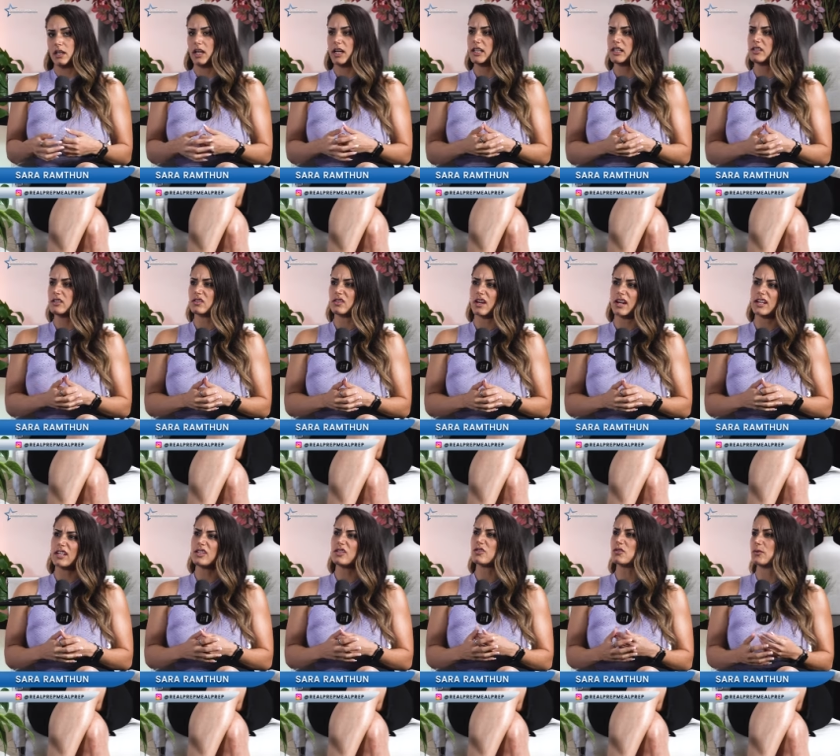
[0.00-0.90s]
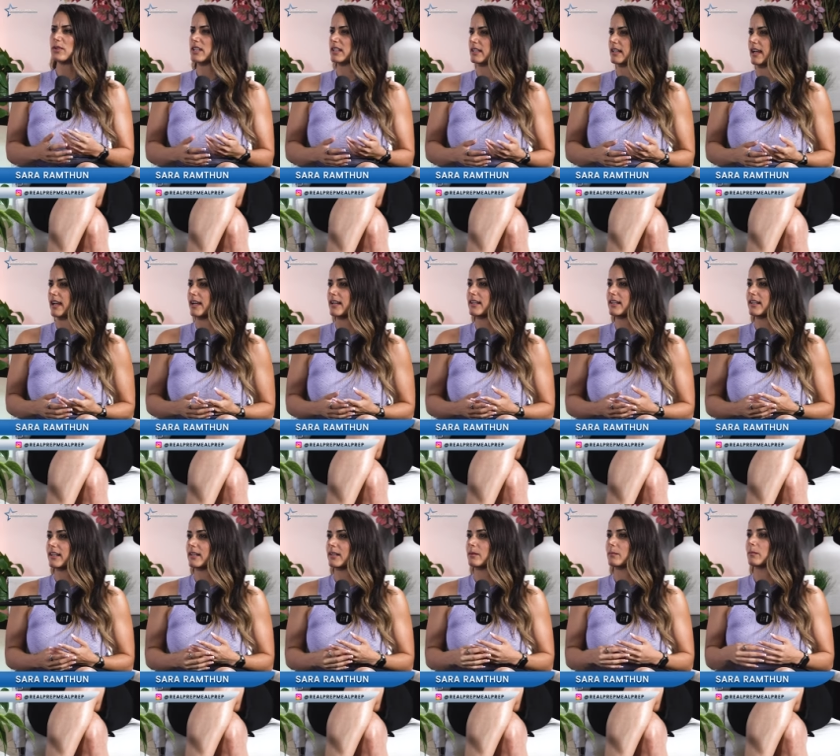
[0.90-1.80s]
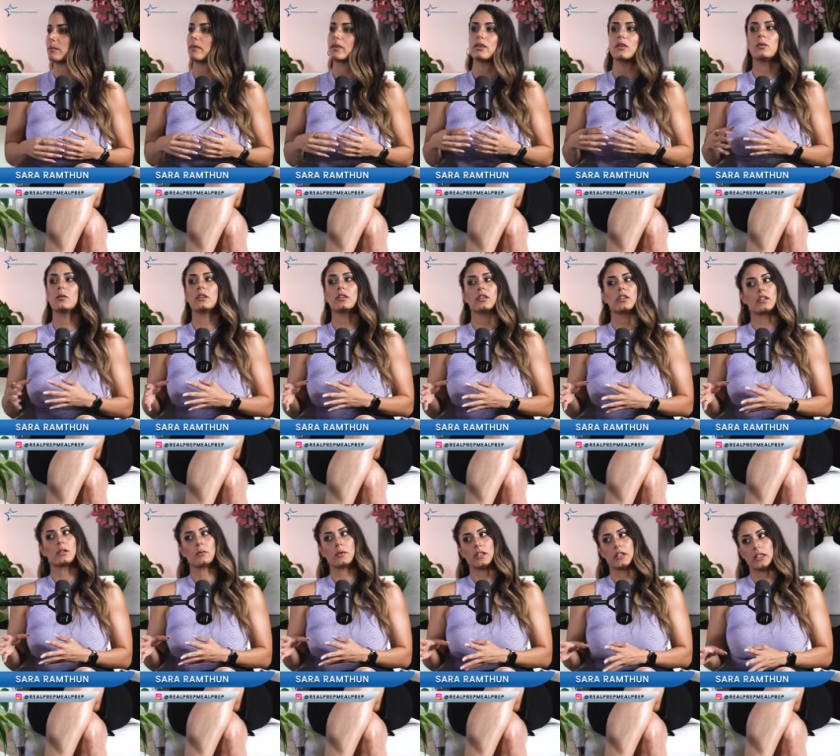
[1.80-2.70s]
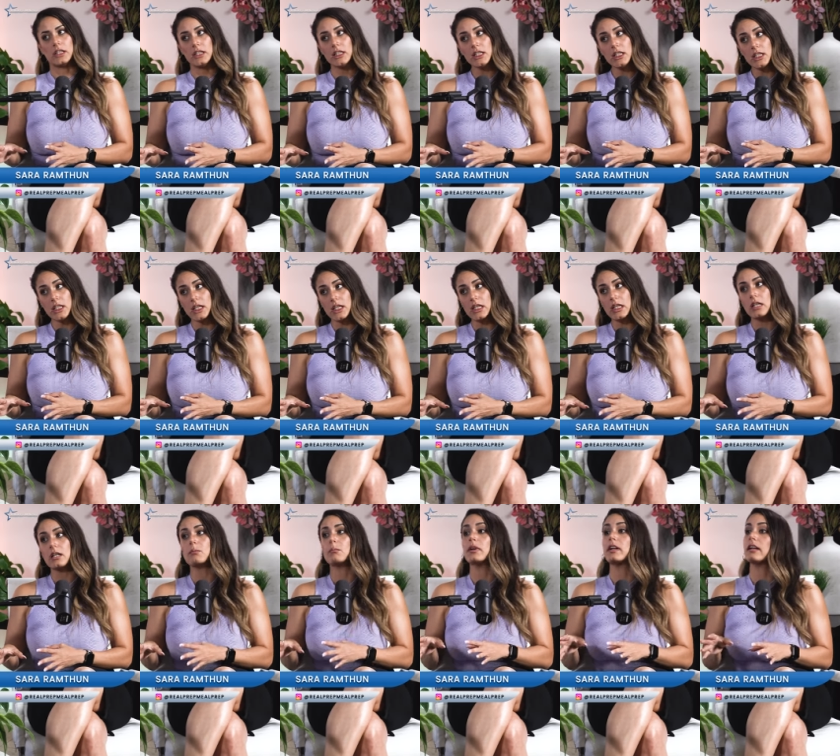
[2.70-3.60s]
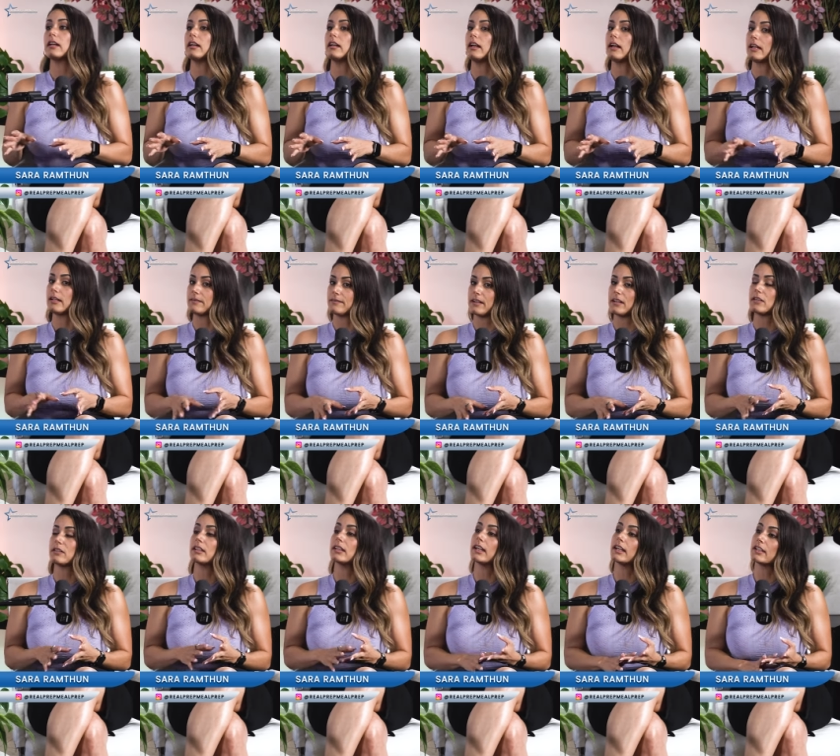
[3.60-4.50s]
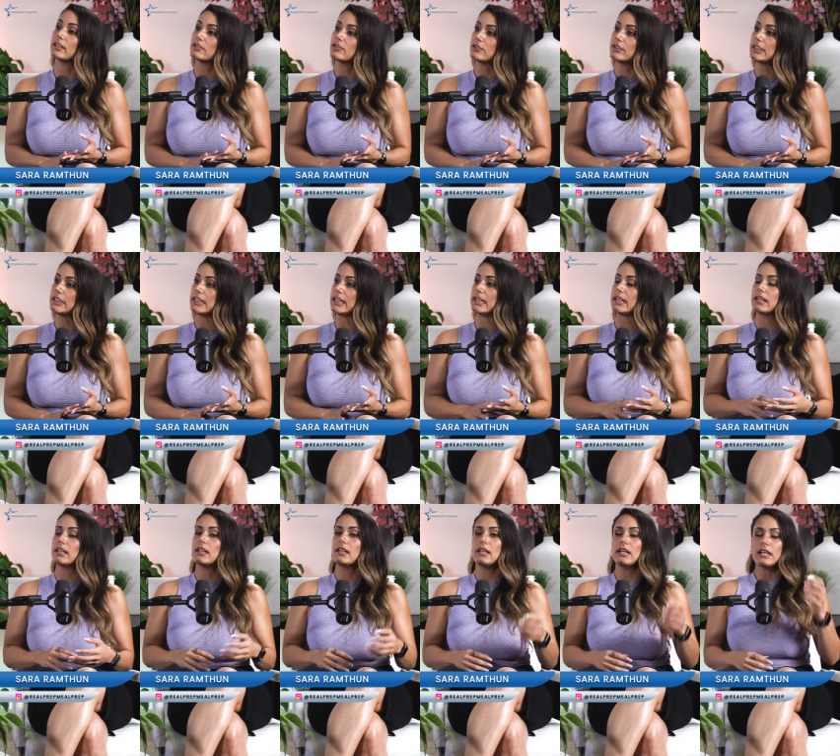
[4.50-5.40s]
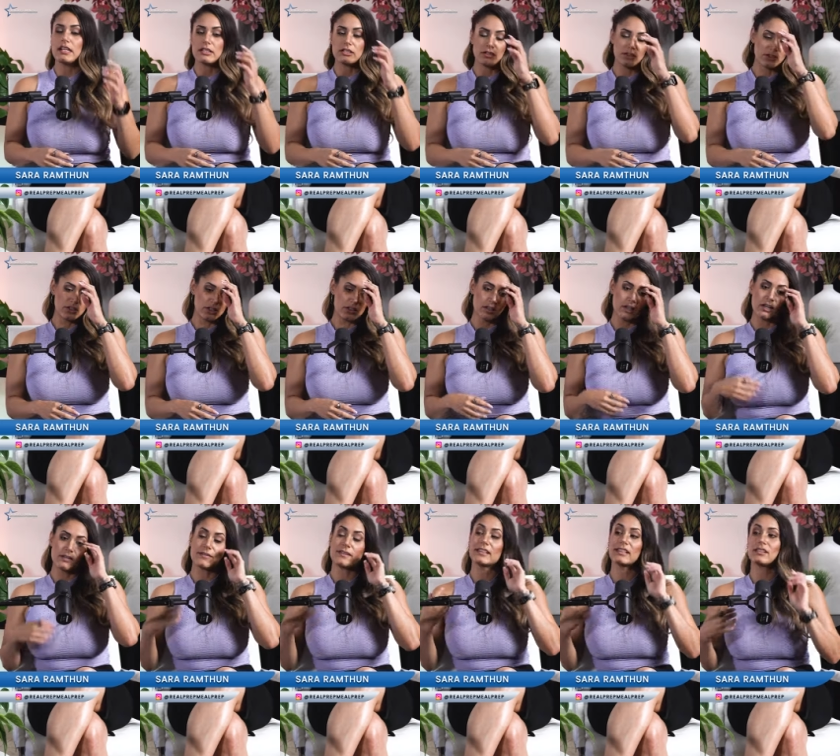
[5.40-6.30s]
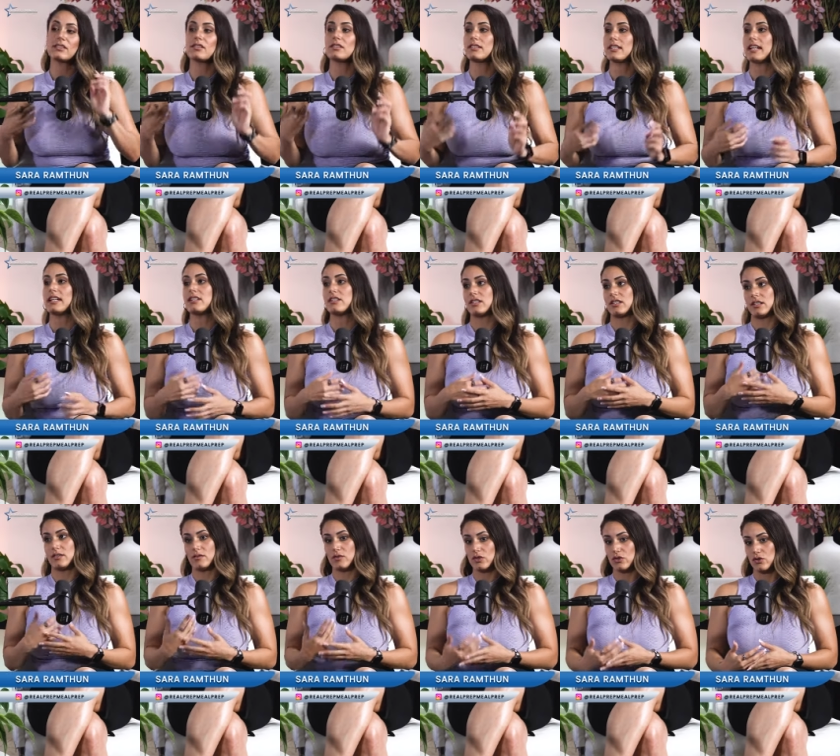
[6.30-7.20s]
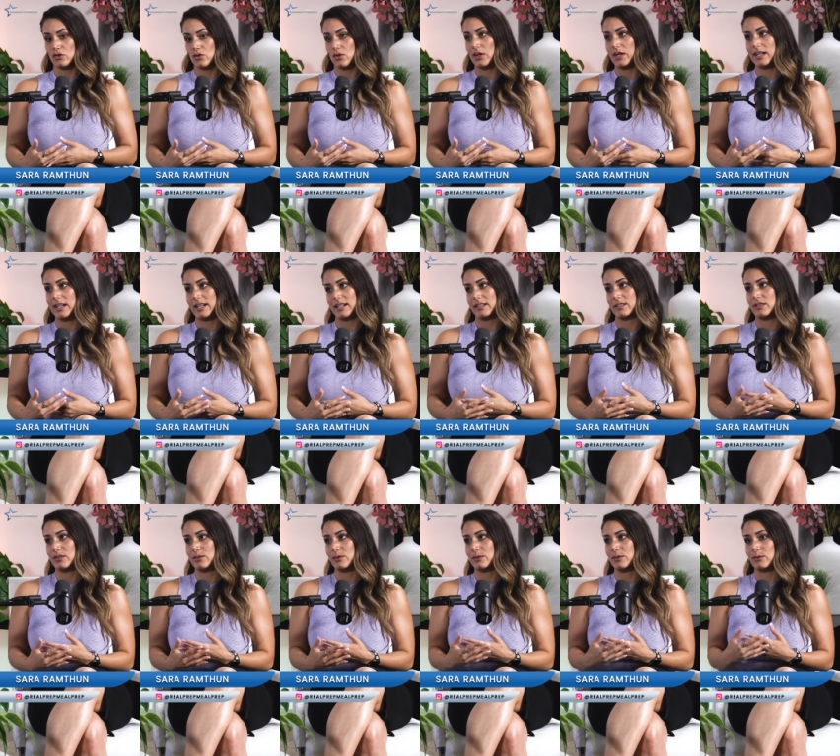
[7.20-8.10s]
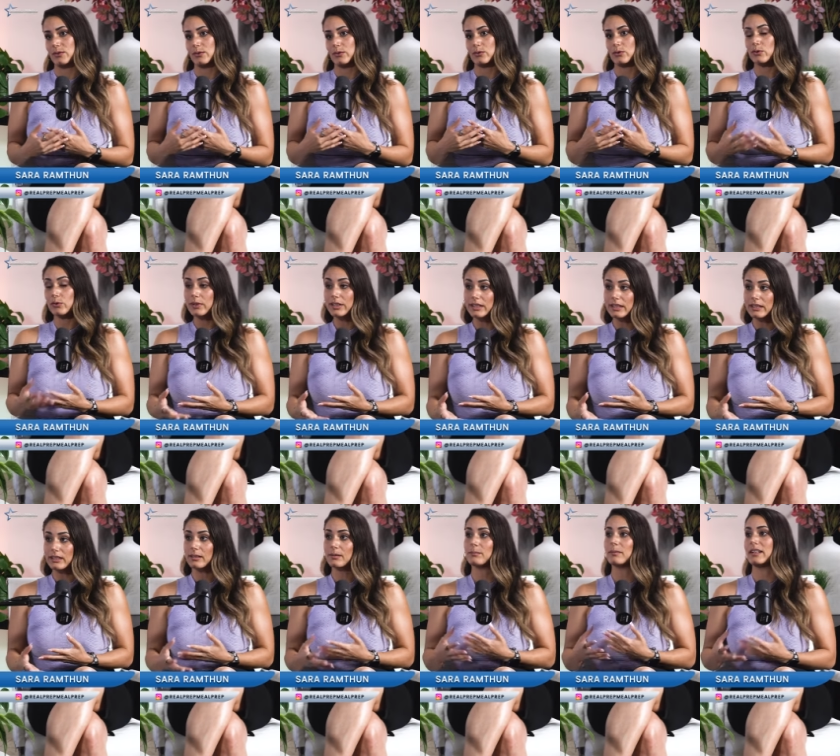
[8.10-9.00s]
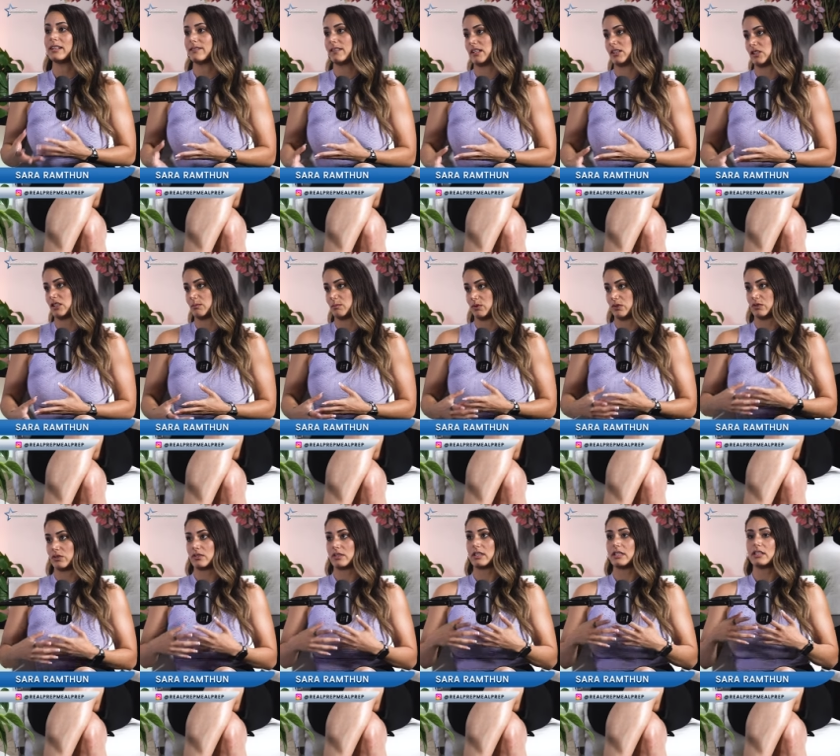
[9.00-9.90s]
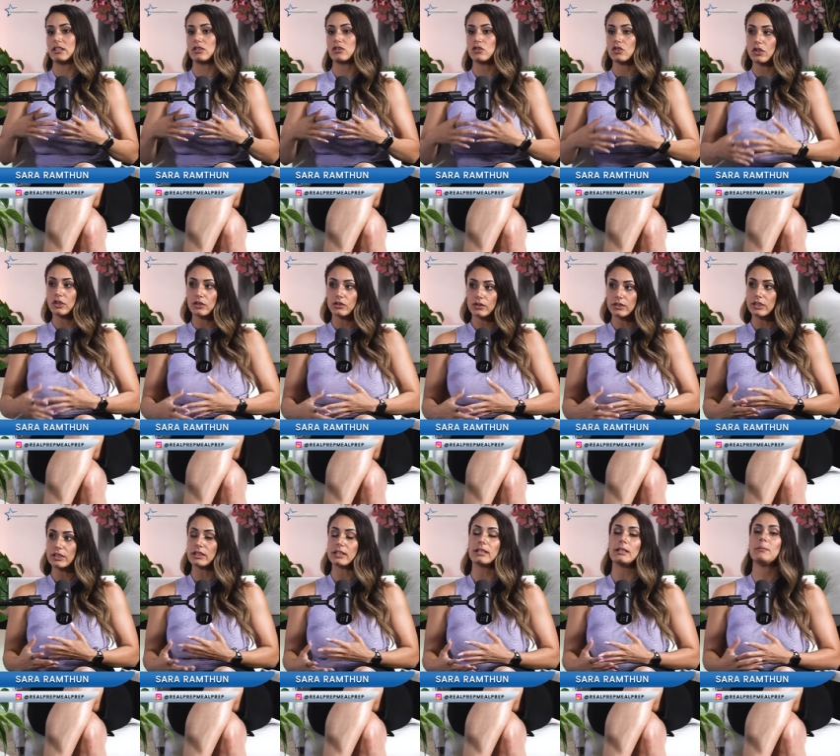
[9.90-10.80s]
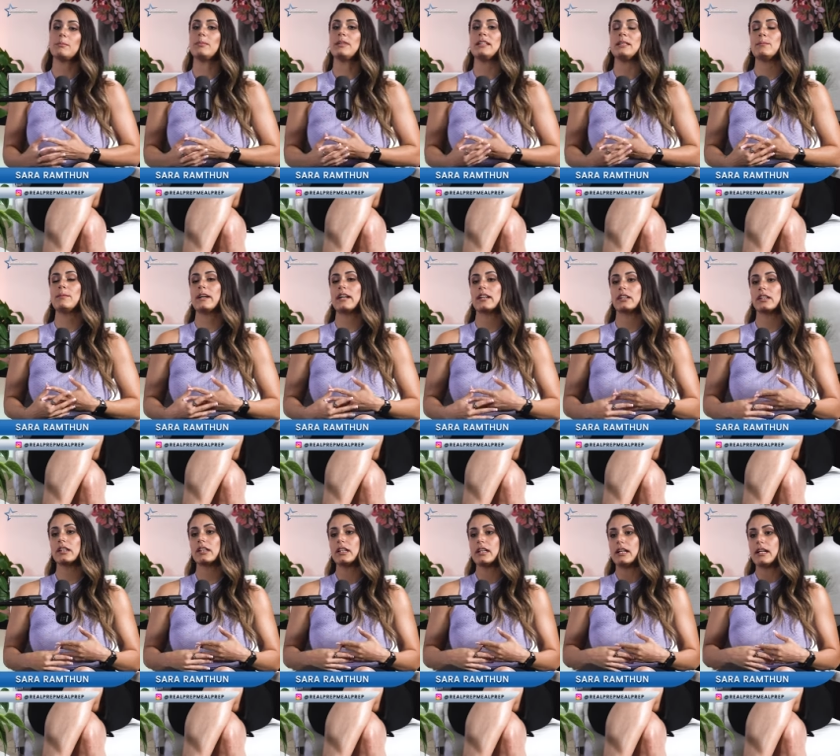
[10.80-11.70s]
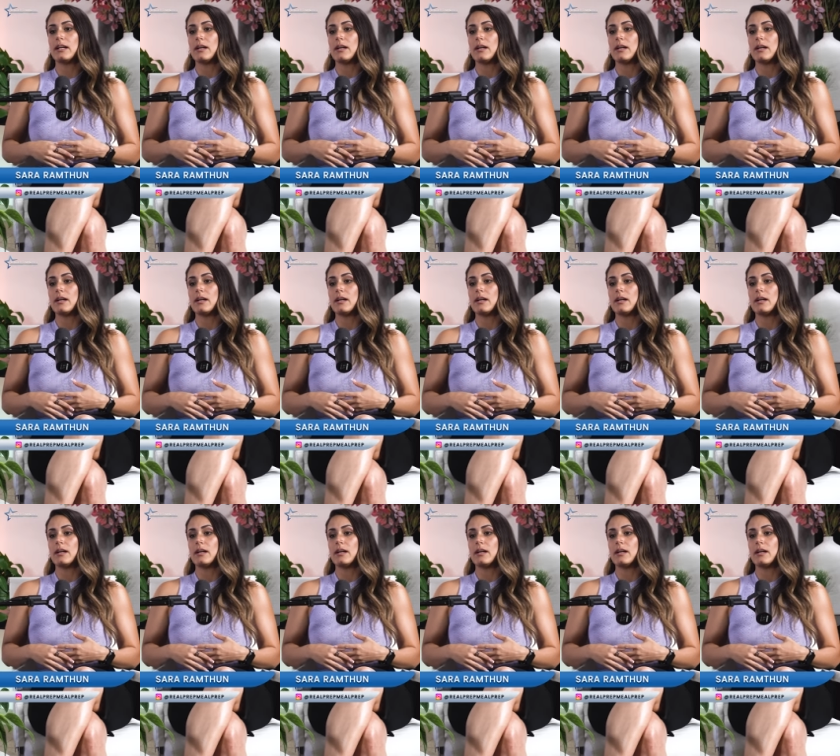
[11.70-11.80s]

I could I could drink that. I don't really want to eat it, but I found that I could drink it. So I started off in little stages of just trying to drink my vegetables and start to eat, eat better